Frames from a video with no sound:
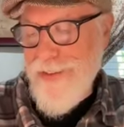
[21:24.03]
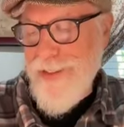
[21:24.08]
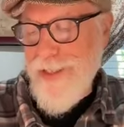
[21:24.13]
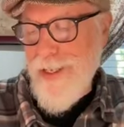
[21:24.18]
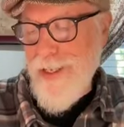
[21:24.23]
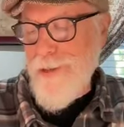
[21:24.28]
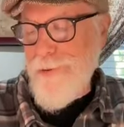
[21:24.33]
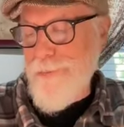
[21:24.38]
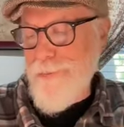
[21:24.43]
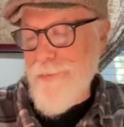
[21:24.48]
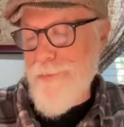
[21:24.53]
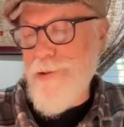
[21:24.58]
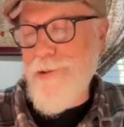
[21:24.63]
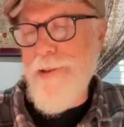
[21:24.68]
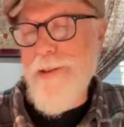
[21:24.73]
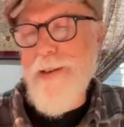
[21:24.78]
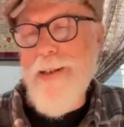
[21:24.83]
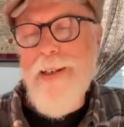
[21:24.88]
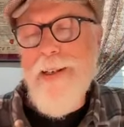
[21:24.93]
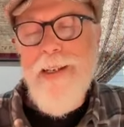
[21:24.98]
hymns,
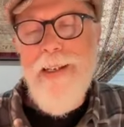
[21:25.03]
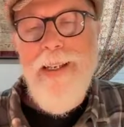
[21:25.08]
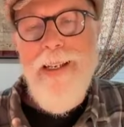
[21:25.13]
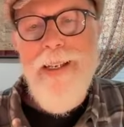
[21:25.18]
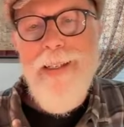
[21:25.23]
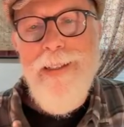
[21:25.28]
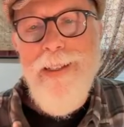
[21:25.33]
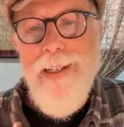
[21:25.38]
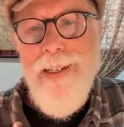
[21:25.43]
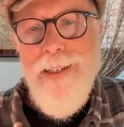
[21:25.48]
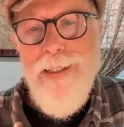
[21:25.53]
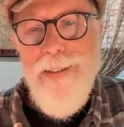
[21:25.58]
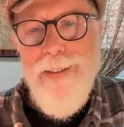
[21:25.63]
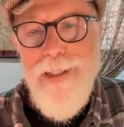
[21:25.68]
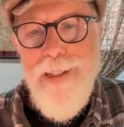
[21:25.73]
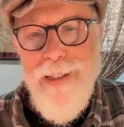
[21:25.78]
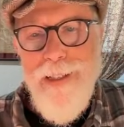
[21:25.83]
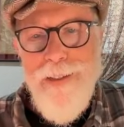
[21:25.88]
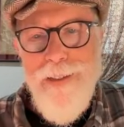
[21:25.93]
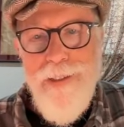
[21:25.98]
and I
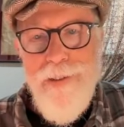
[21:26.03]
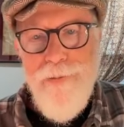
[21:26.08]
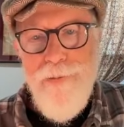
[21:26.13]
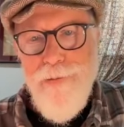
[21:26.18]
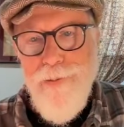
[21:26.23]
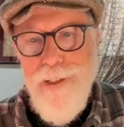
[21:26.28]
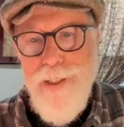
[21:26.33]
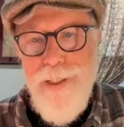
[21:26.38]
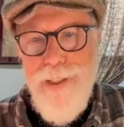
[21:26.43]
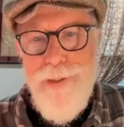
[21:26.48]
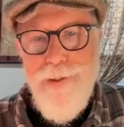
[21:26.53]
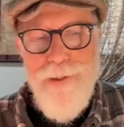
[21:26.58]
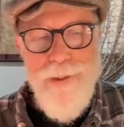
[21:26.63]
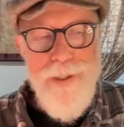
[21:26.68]
intend to finish